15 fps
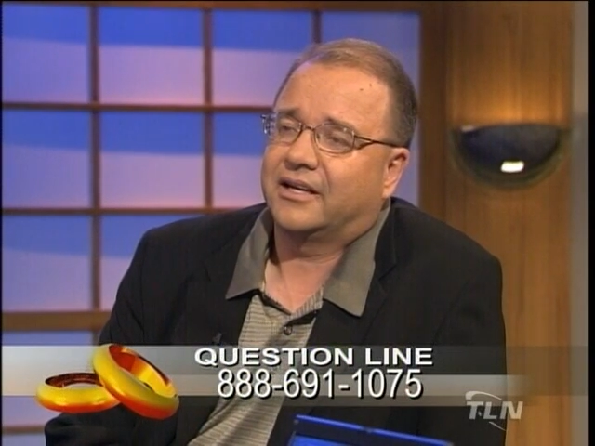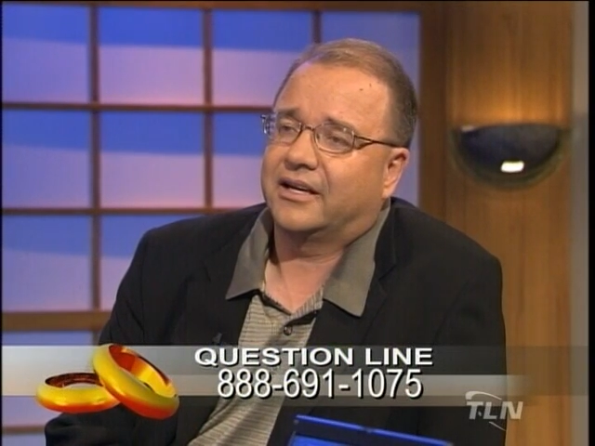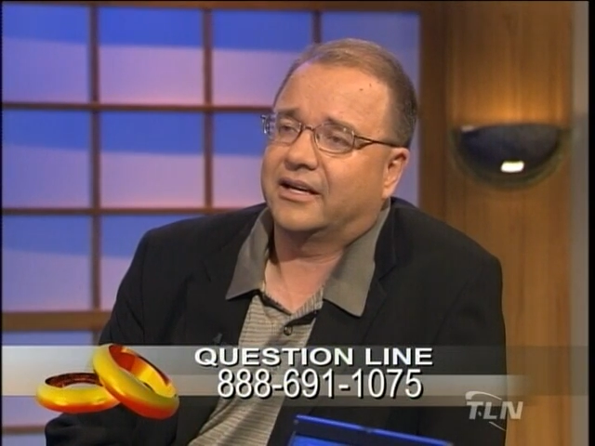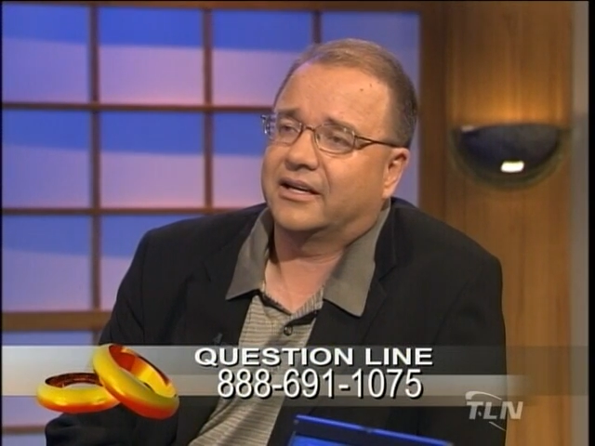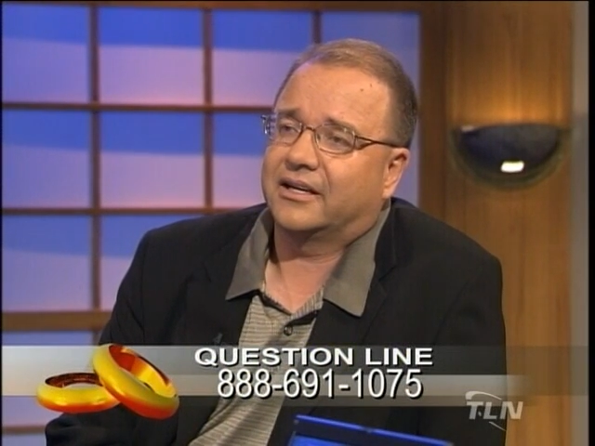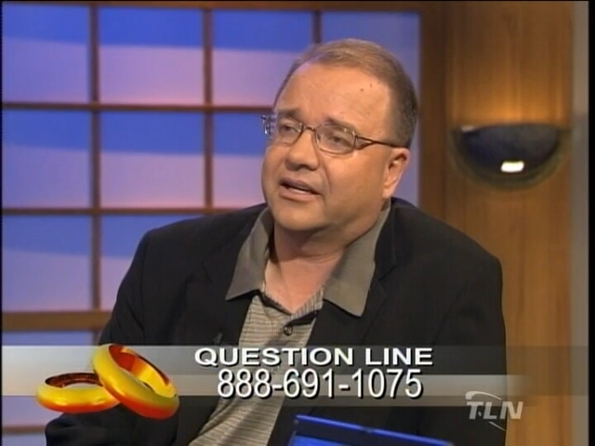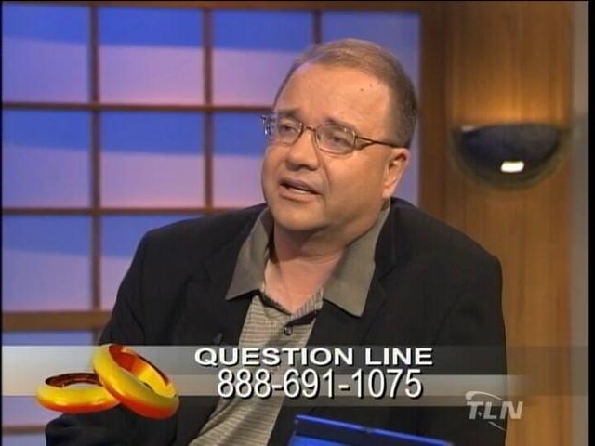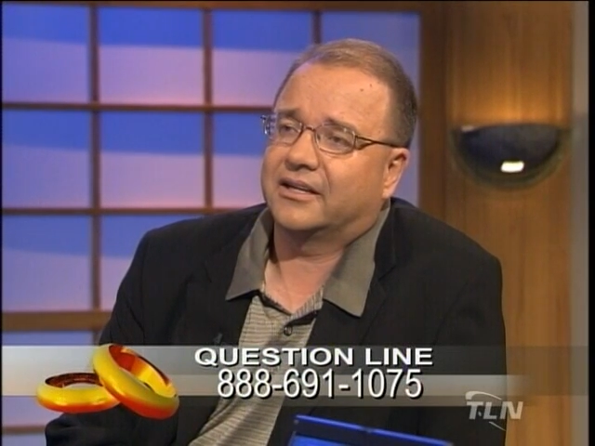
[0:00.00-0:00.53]

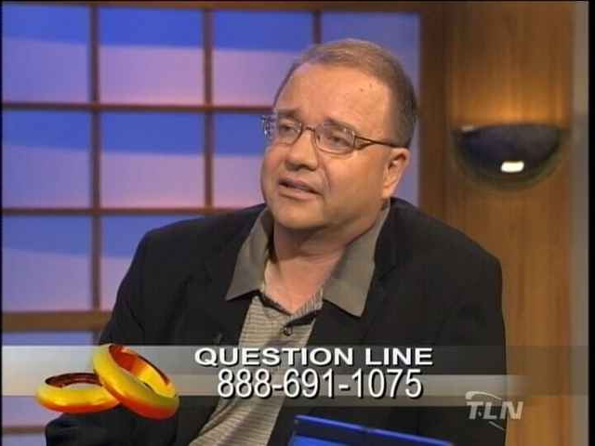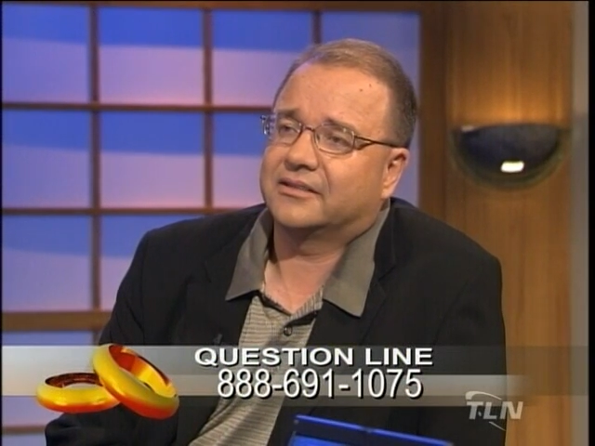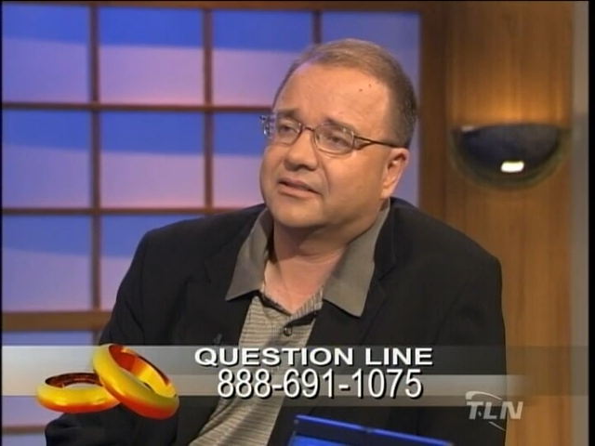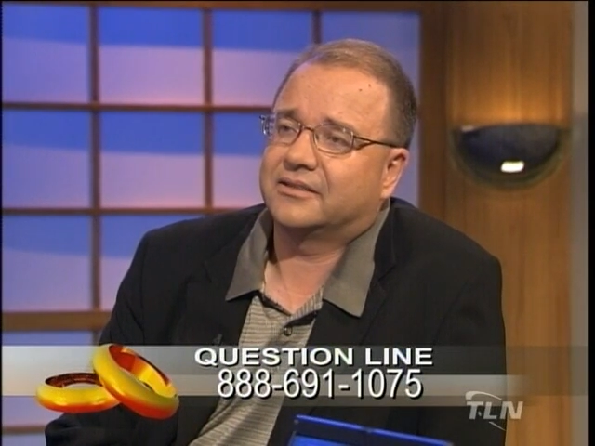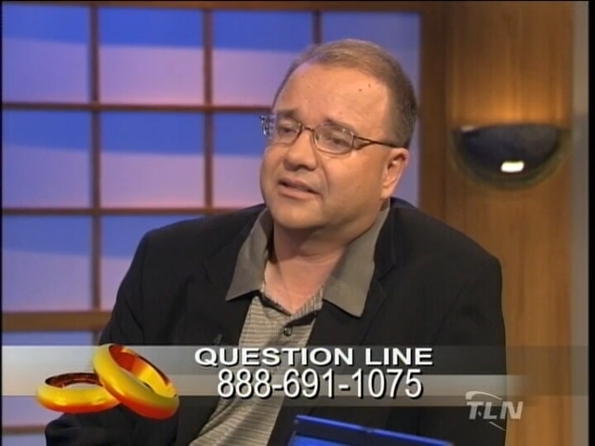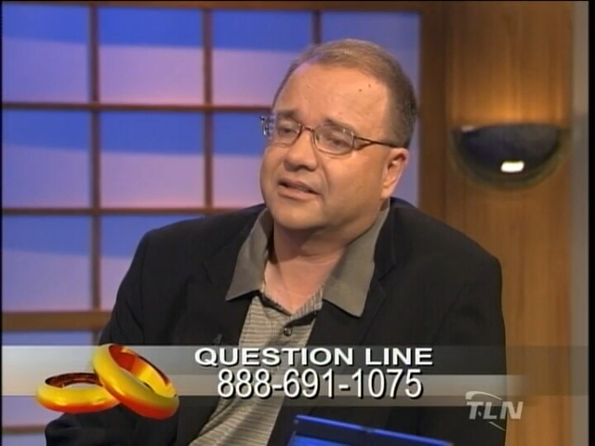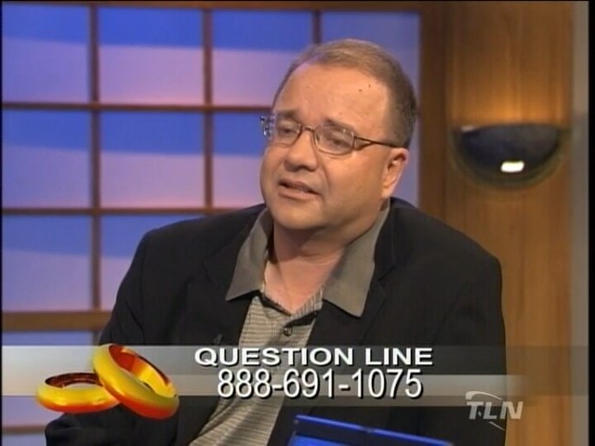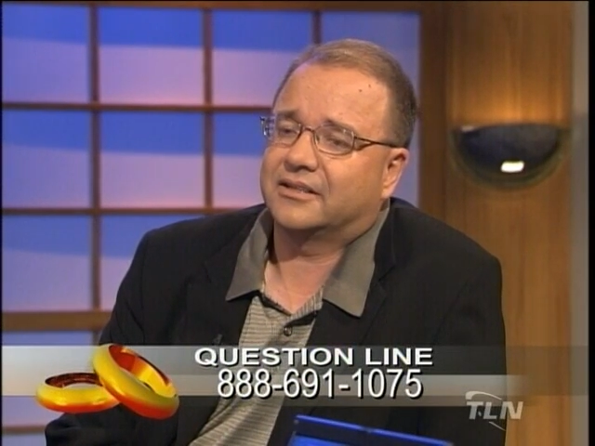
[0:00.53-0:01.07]

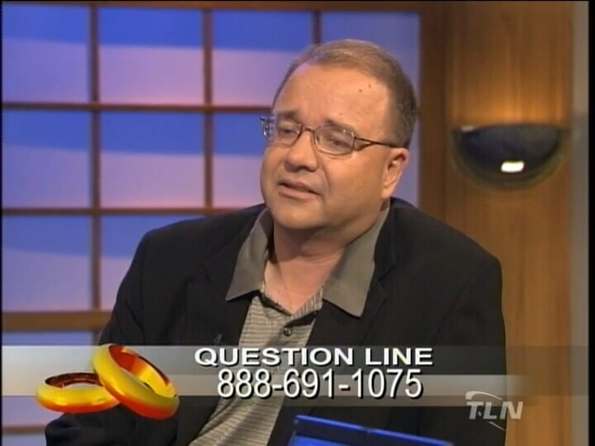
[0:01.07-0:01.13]
and